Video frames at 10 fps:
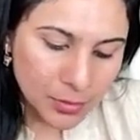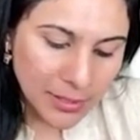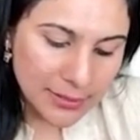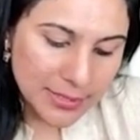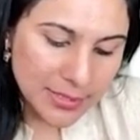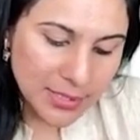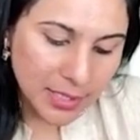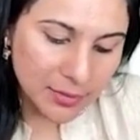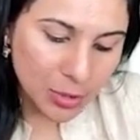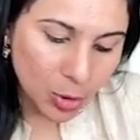okay this is
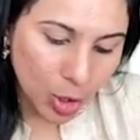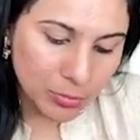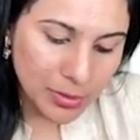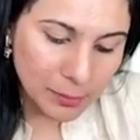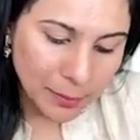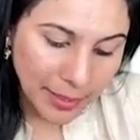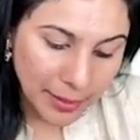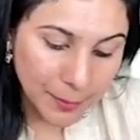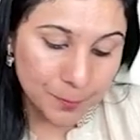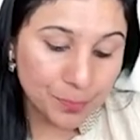our normal
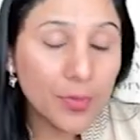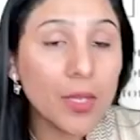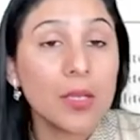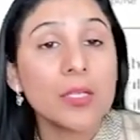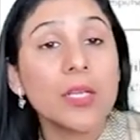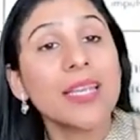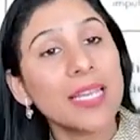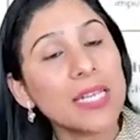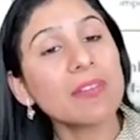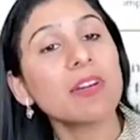brain
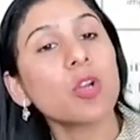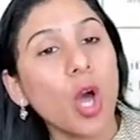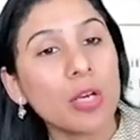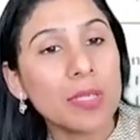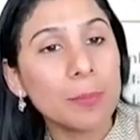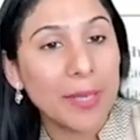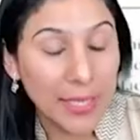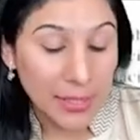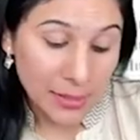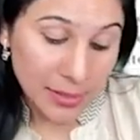in our normal
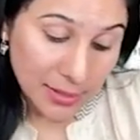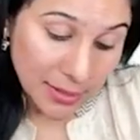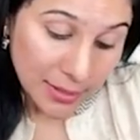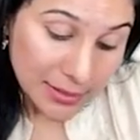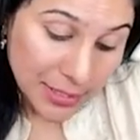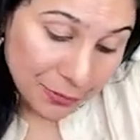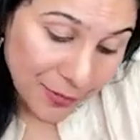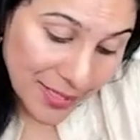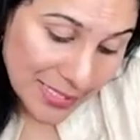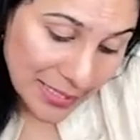brain the
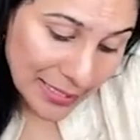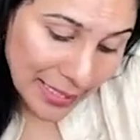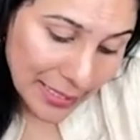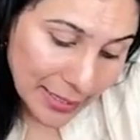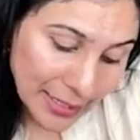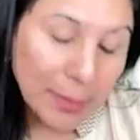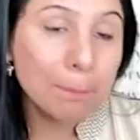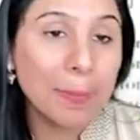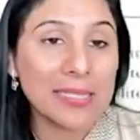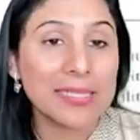facilitatory
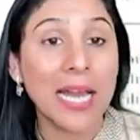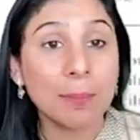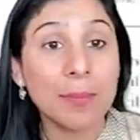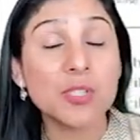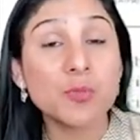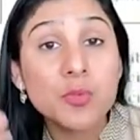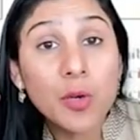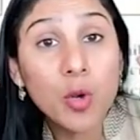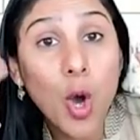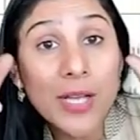impulse, that means which
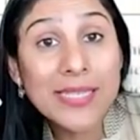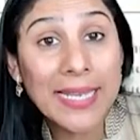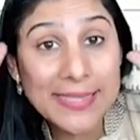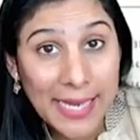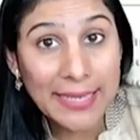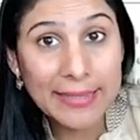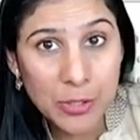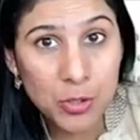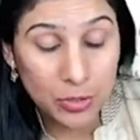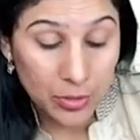will cause
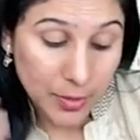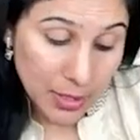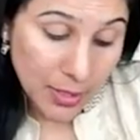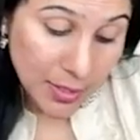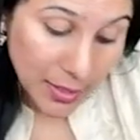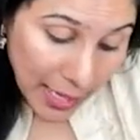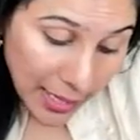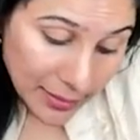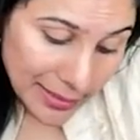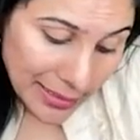excitation,
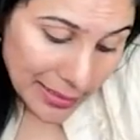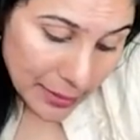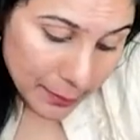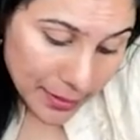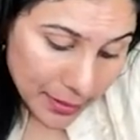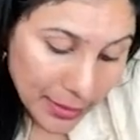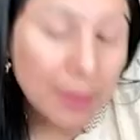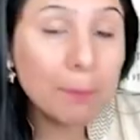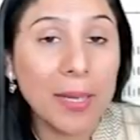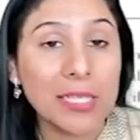and the
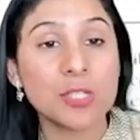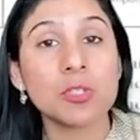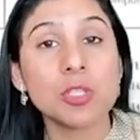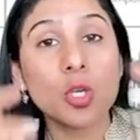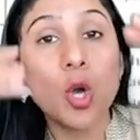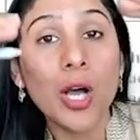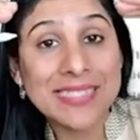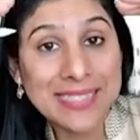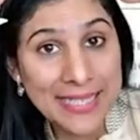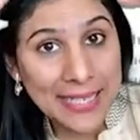inhibitory impulse, which will
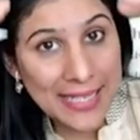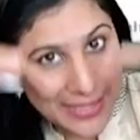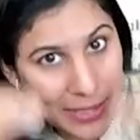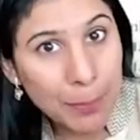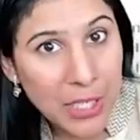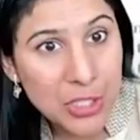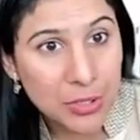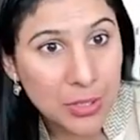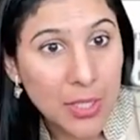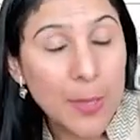cause CNS
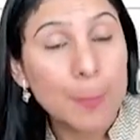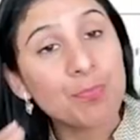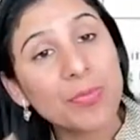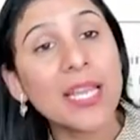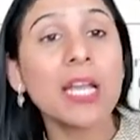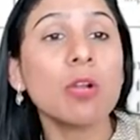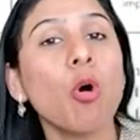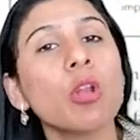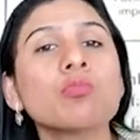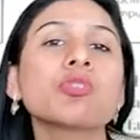depression, they are
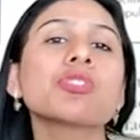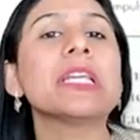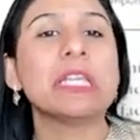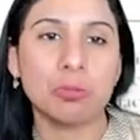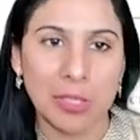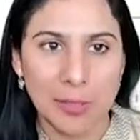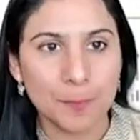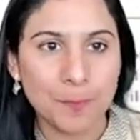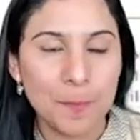almost equal.